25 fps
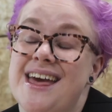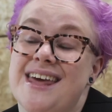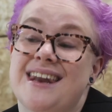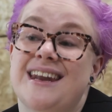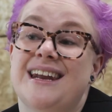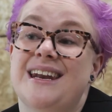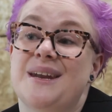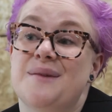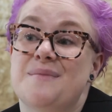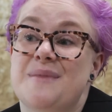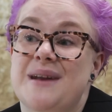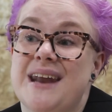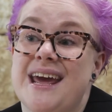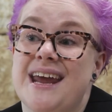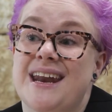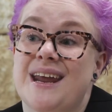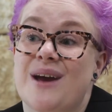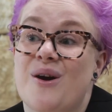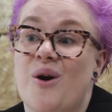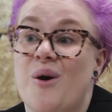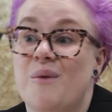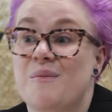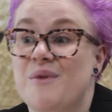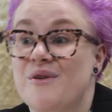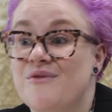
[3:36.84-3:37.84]
and
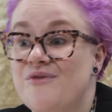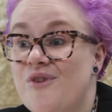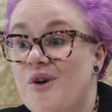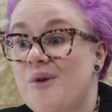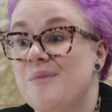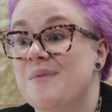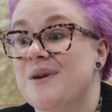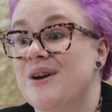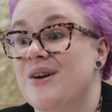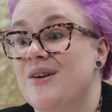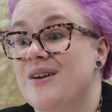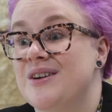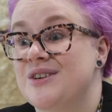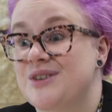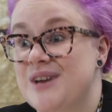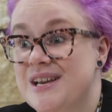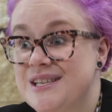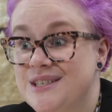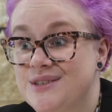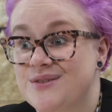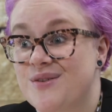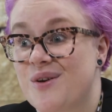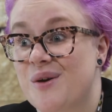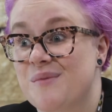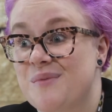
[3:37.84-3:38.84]
eliminating homophobia and
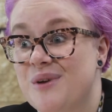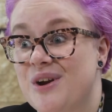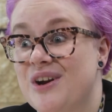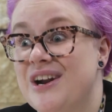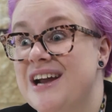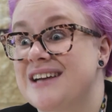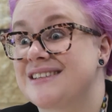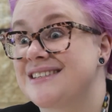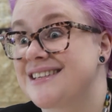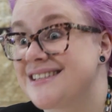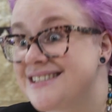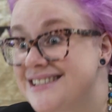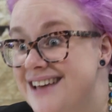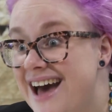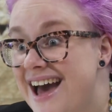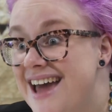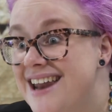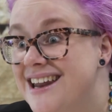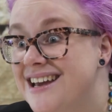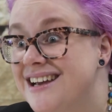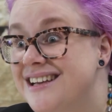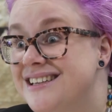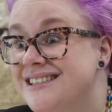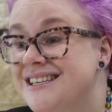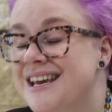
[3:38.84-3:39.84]
transphobia in our
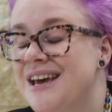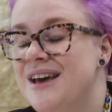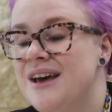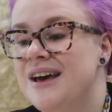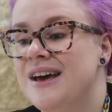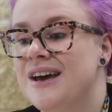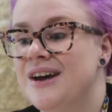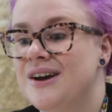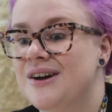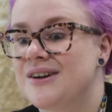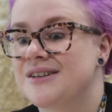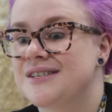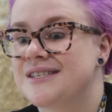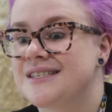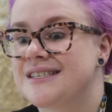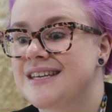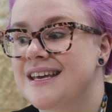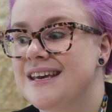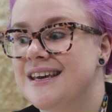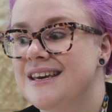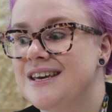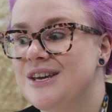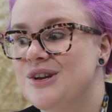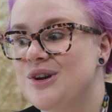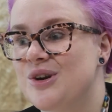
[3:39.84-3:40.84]
societies. Because,
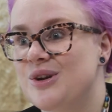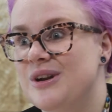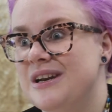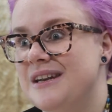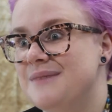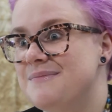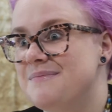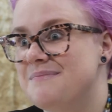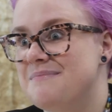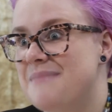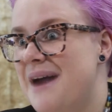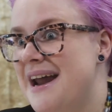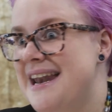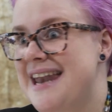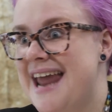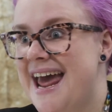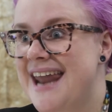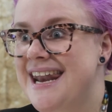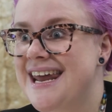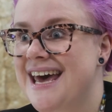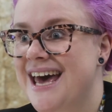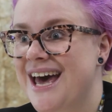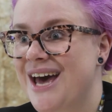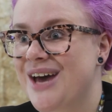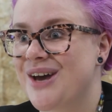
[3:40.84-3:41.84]
you know, my
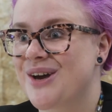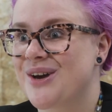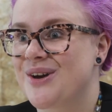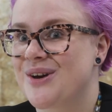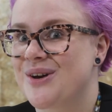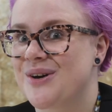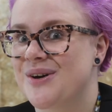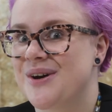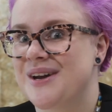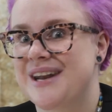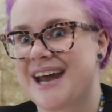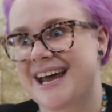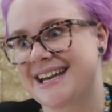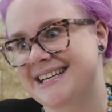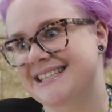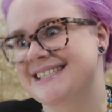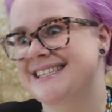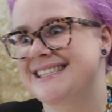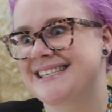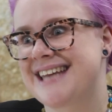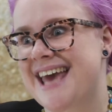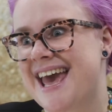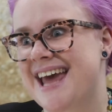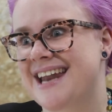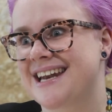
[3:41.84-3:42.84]
nana could
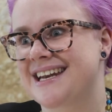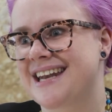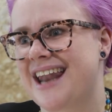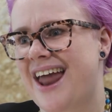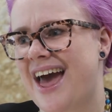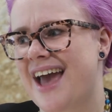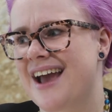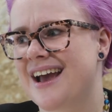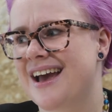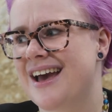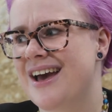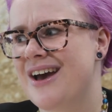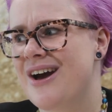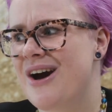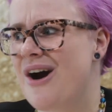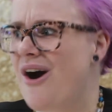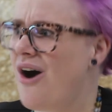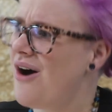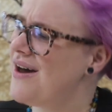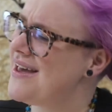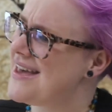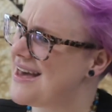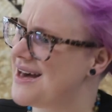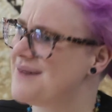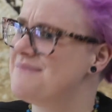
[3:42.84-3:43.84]
understand, like,
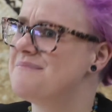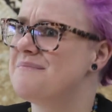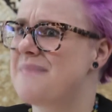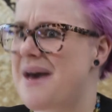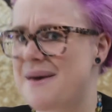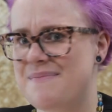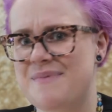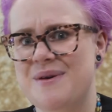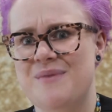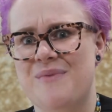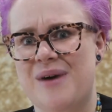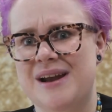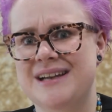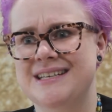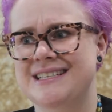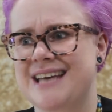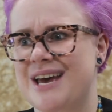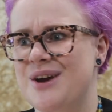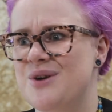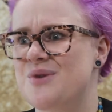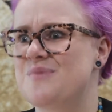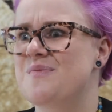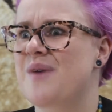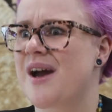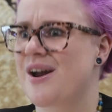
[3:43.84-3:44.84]
oh yeah, maybe one
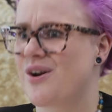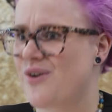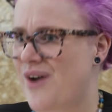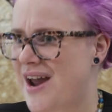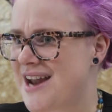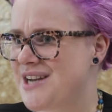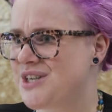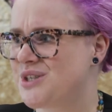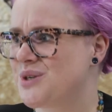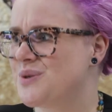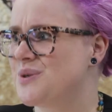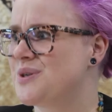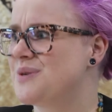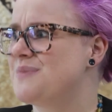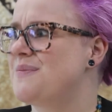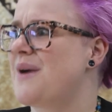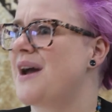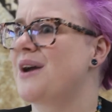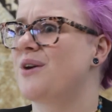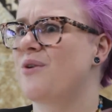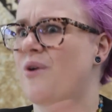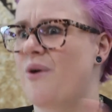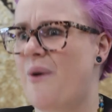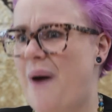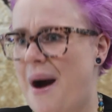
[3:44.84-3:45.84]
day all my grandchildren
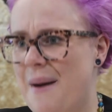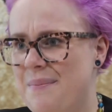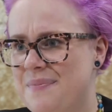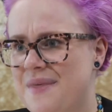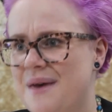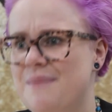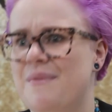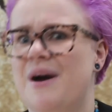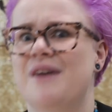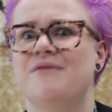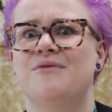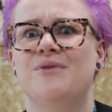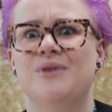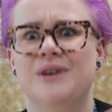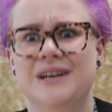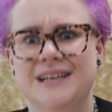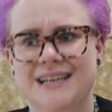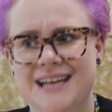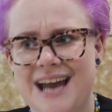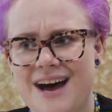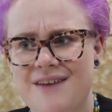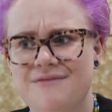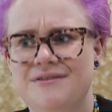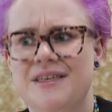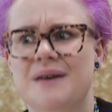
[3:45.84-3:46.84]
might grow up, they might fall
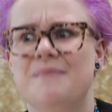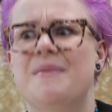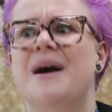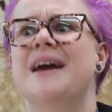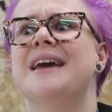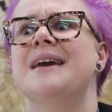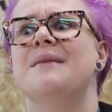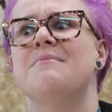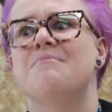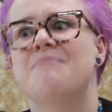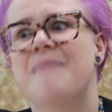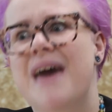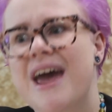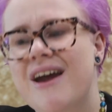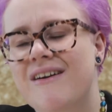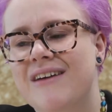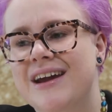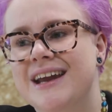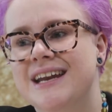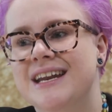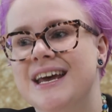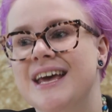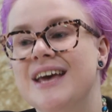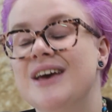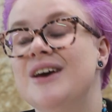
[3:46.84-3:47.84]
in love, they might get
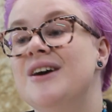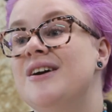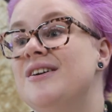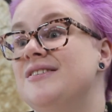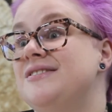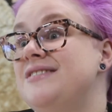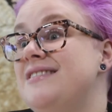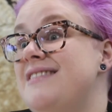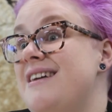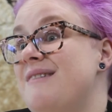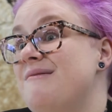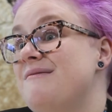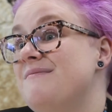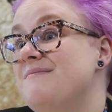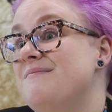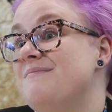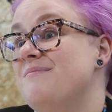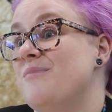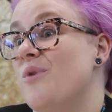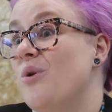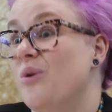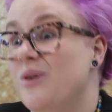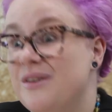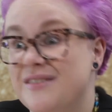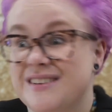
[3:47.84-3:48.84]
married. And so that
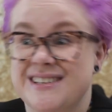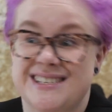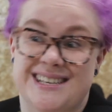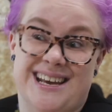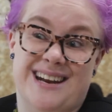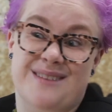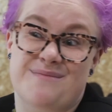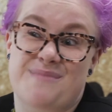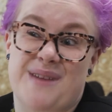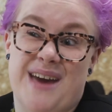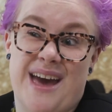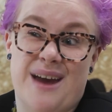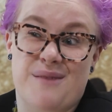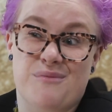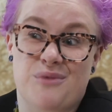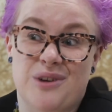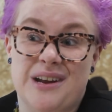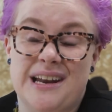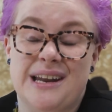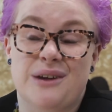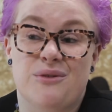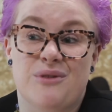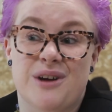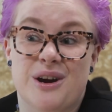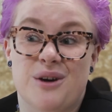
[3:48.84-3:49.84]
all of a sudden became
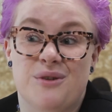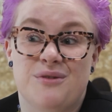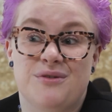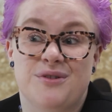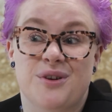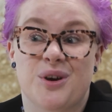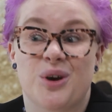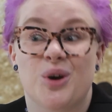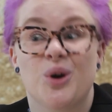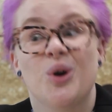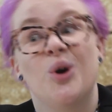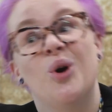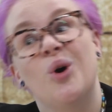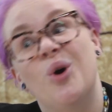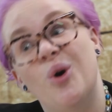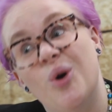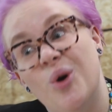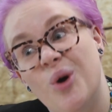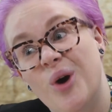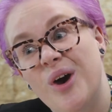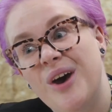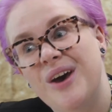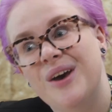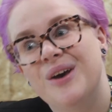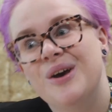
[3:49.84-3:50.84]
really real for
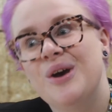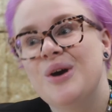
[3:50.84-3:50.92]
her.